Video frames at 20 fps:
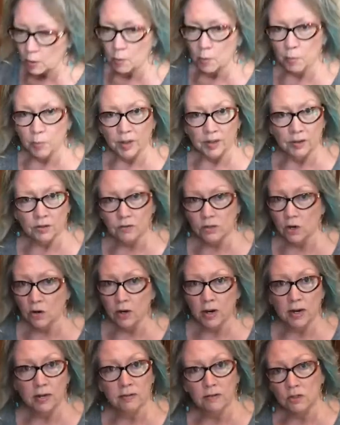but there's all
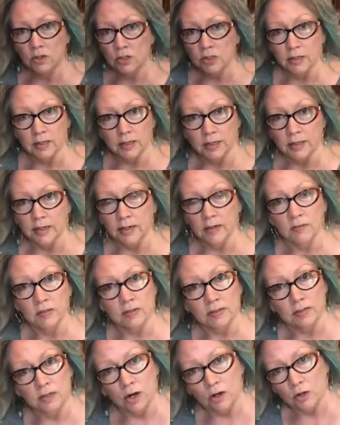kinds of chili. If it's
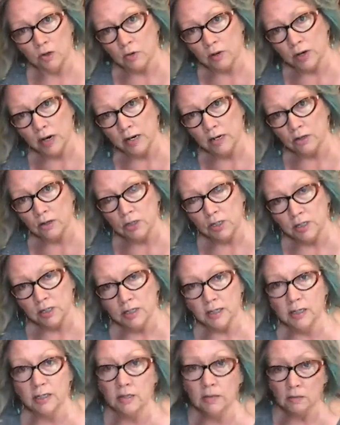not your kind of
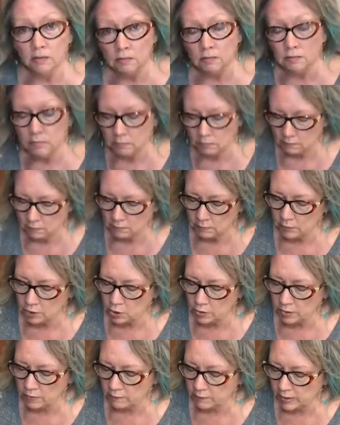chili, you
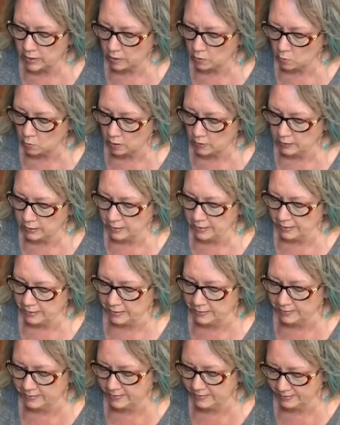can find one that
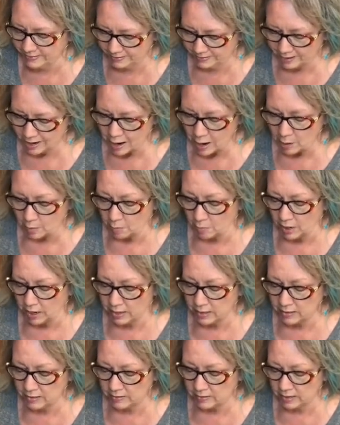is. Mine
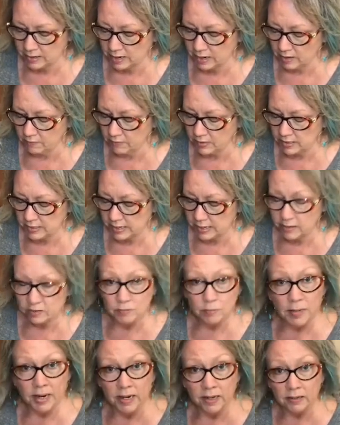is a kind of a
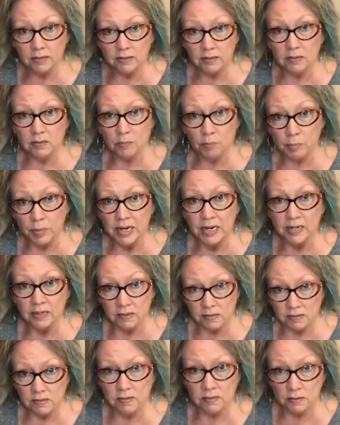Tex-Mex
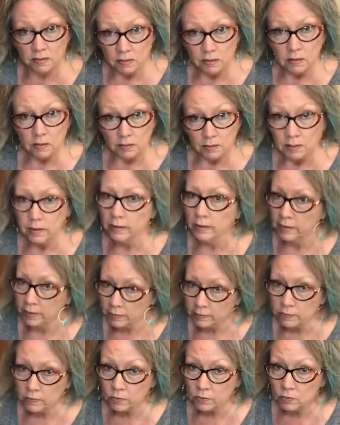beans. Yes,
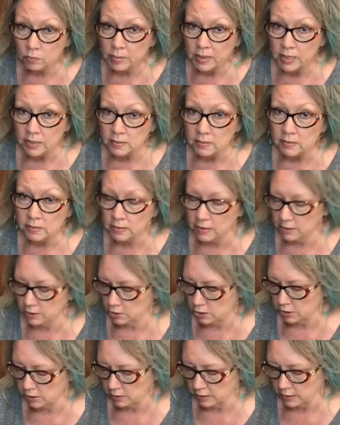there's beans in it,
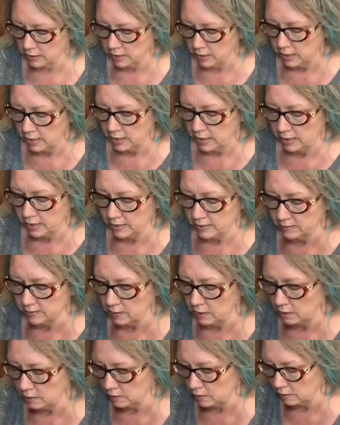chili. It's
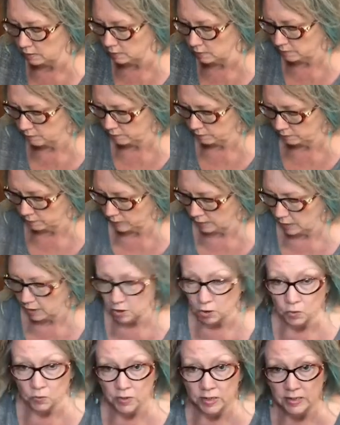not a
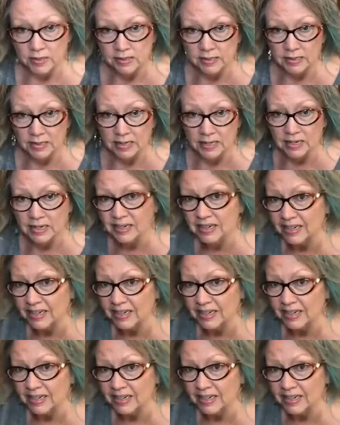greasy